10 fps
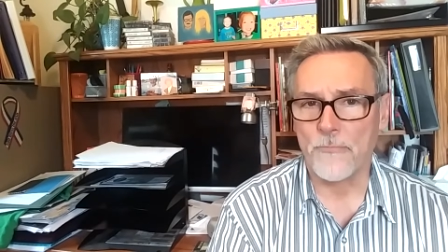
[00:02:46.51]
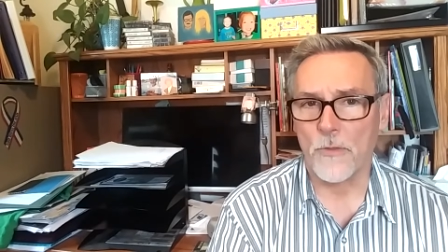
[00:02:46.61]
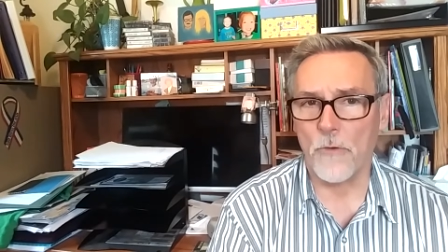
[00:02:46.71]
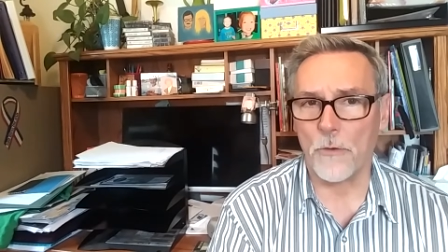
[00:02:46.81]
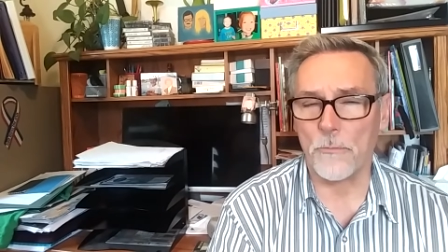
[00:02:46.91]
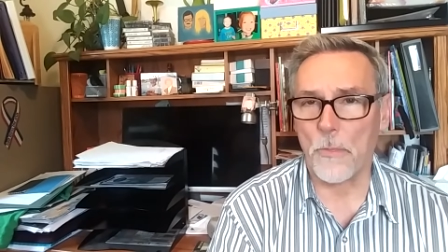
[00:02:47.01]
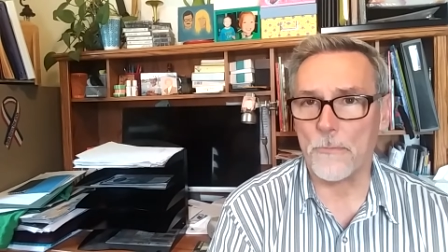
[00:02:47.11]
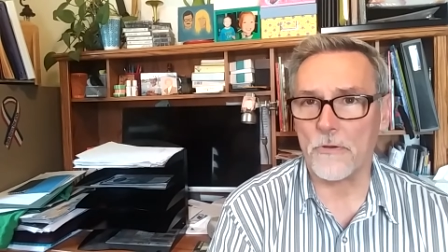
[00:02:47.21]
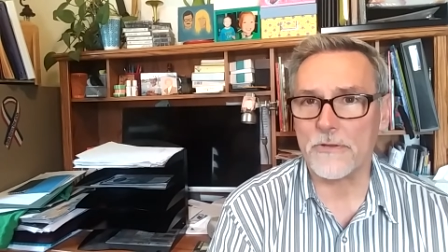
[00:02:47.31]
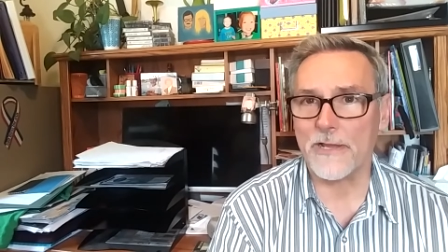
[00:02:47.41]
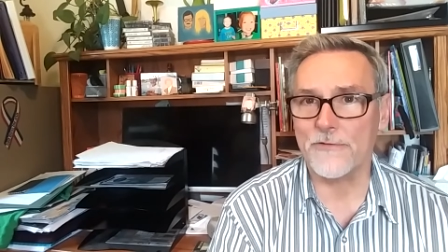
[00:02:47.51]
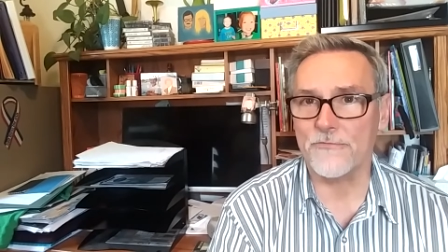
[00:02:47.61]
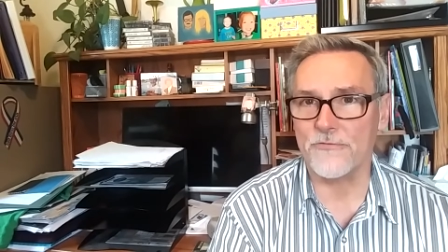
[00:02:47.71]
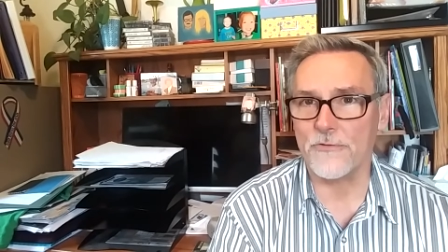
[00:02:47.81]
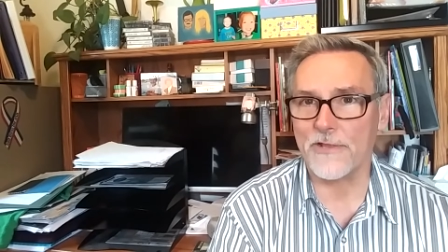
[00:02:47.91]
Well, okay,
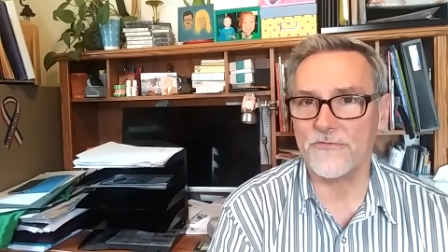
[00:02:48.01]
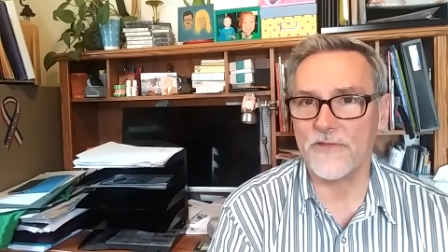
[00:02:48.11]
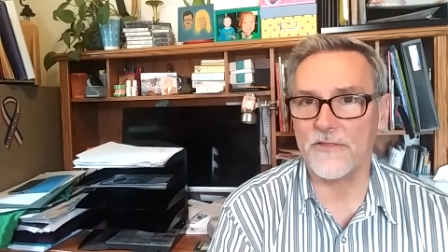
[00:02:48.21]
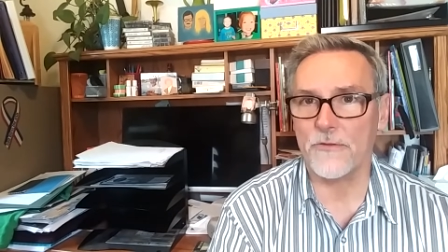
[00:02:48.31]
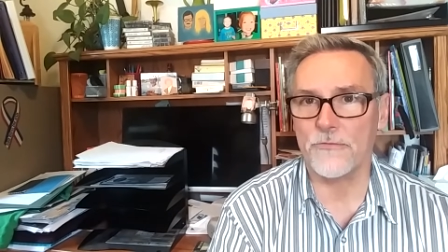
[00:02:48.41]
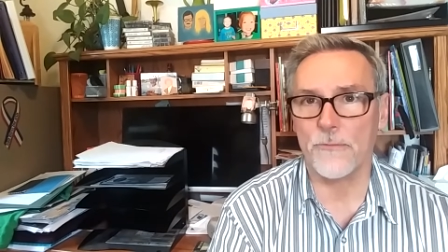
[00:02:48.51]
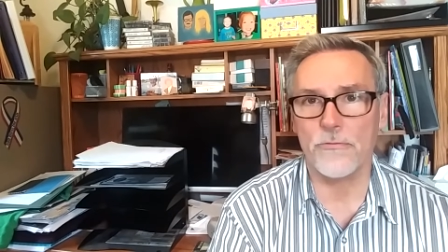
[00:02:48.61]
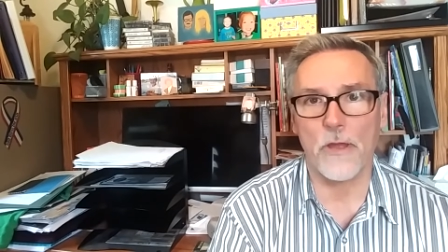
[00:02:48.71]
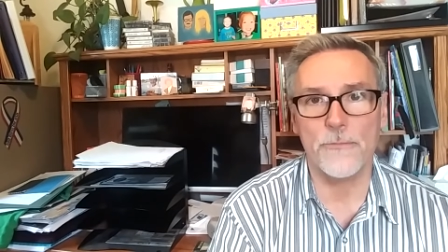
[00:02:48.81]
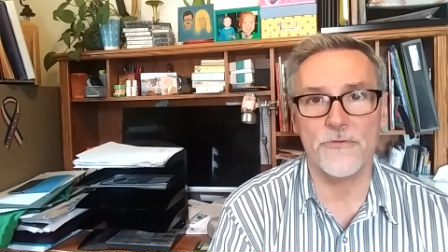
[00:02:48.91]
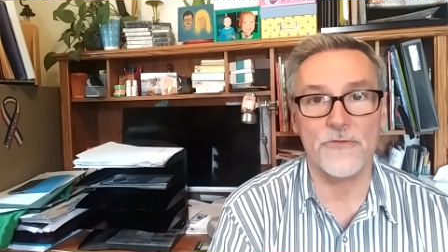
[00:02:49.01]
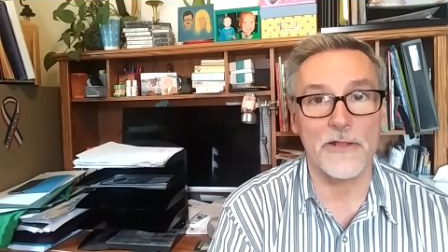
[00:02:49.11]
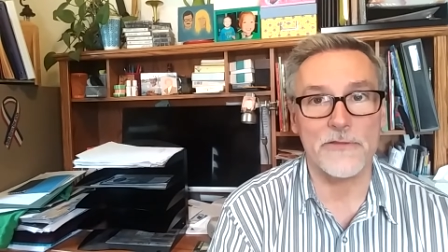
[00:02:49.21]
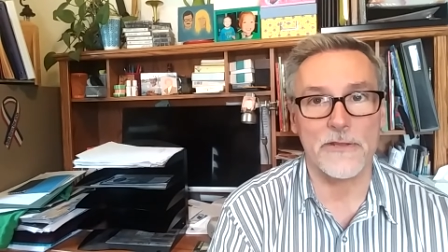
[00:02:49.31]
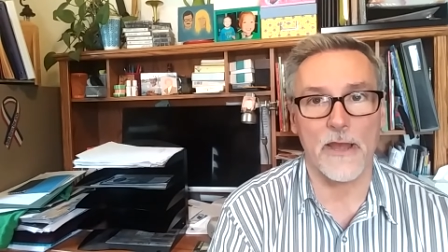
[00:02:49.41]
so let's say that the plumber's
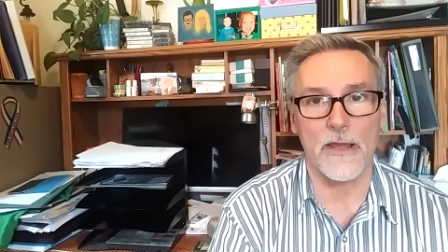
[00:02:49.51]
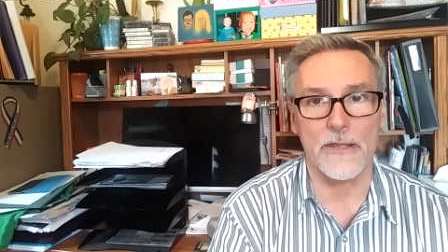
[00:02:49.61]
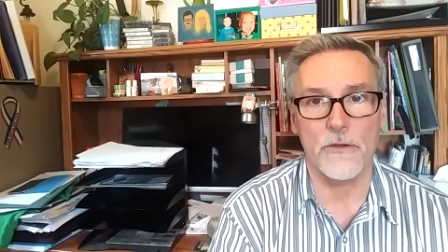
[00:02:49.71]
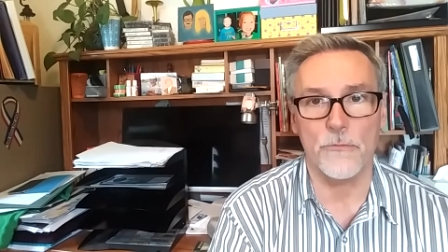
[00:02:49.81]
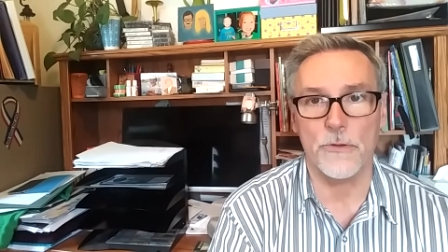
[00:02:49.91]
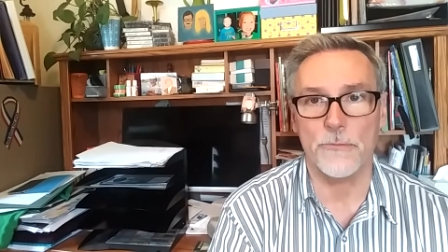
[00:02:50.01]
not the guy who we,